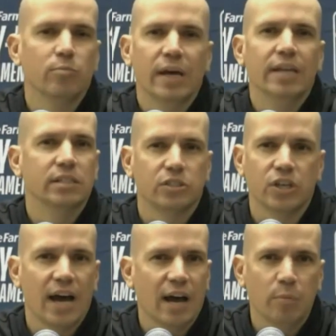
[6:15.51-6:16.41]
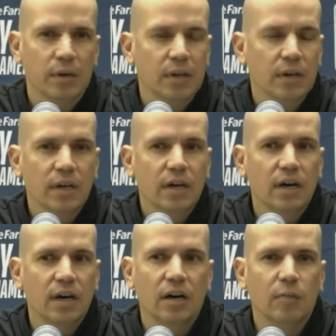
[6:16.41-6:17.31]
the tremendous job.
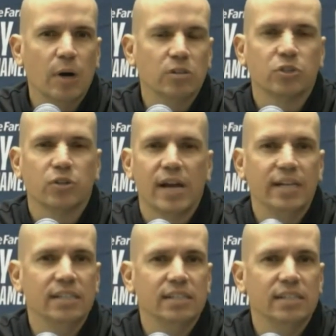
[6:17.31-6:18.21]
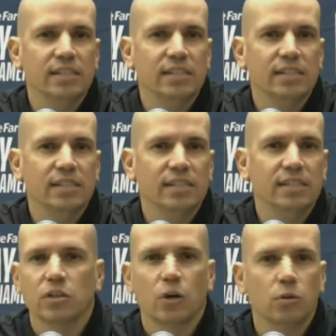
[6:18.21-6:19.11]
Um, our training staff
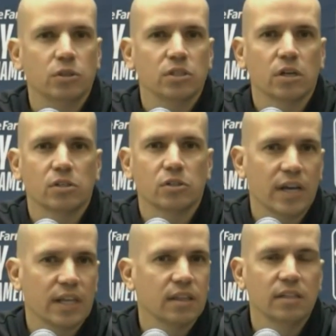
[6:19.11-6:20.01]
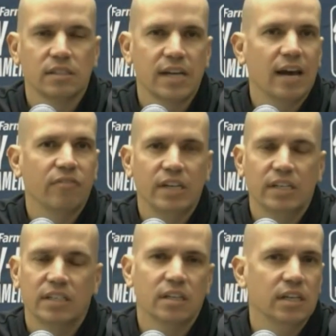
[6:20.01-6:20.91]
and coaches, our strength
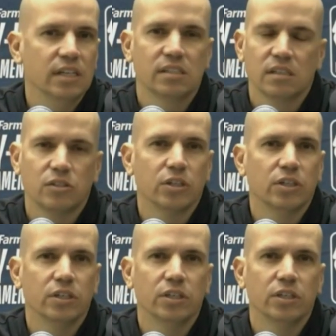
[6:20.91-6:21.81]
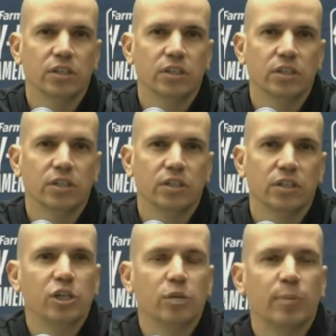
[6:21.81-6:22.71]
staff, they did they did such a good job
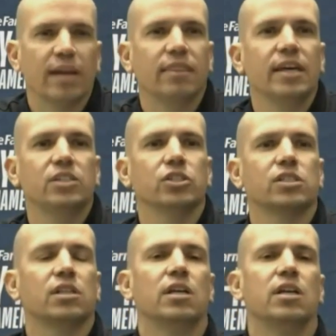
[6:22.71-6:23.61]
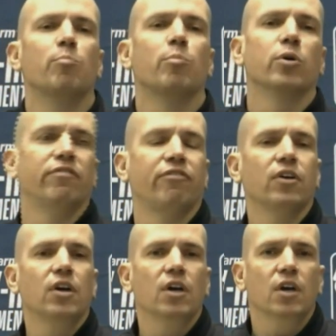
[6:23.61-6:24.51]
year. But I think just the number
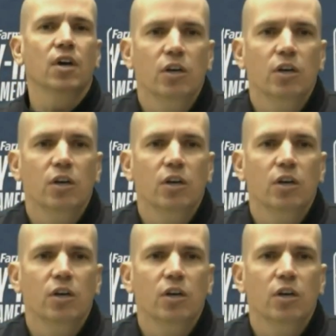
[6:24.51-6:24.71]
of,